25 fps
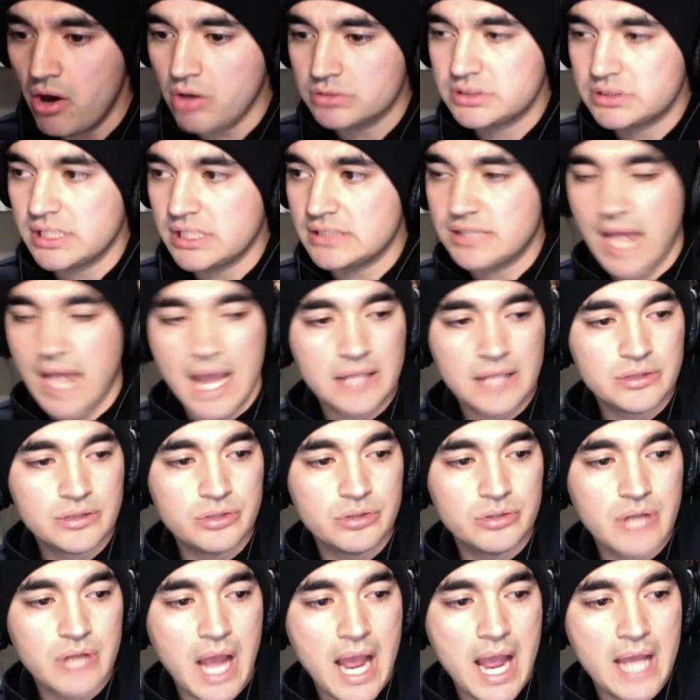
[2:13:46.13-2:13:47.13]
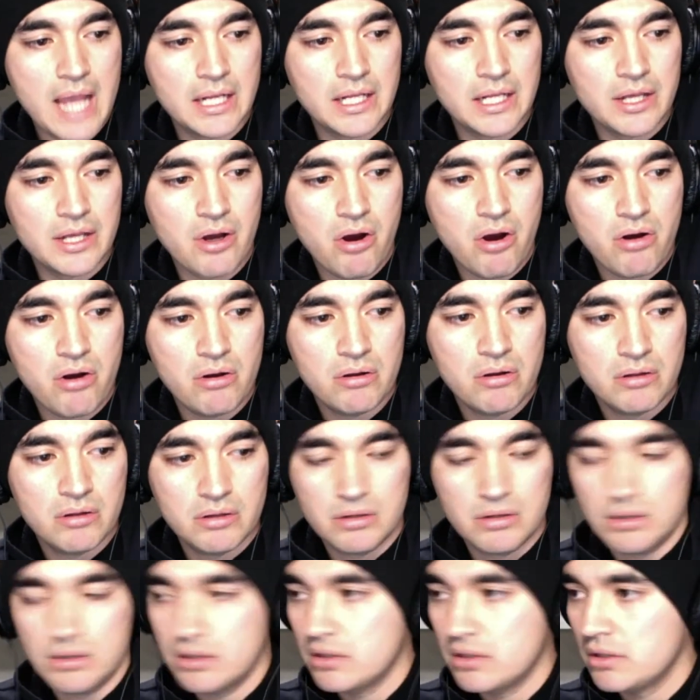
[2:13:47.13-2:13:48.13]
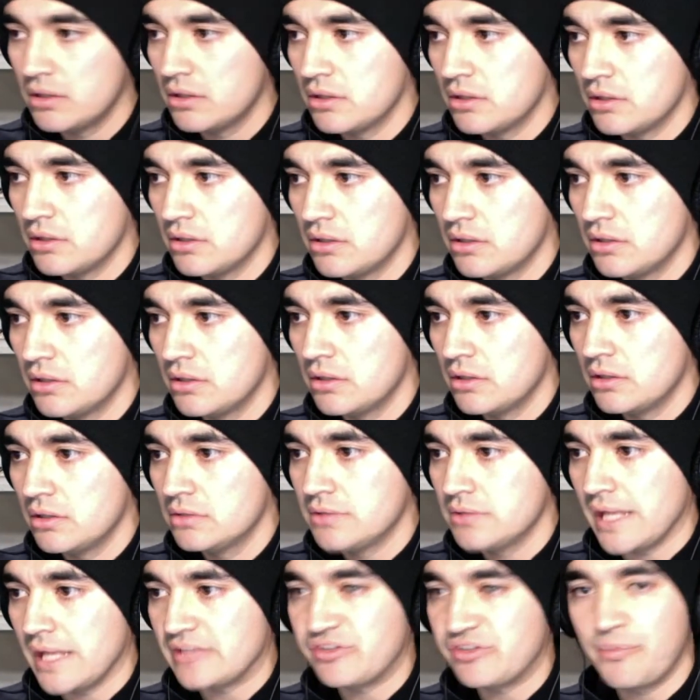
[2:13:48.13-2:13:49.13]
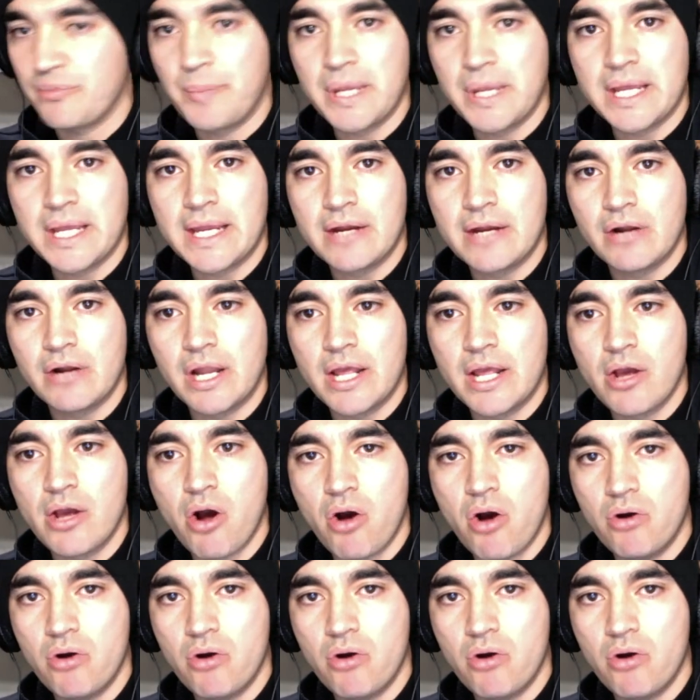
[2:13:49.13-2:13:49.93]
says, hey, dude. Hey, Leo. Thanks for being here, Leo.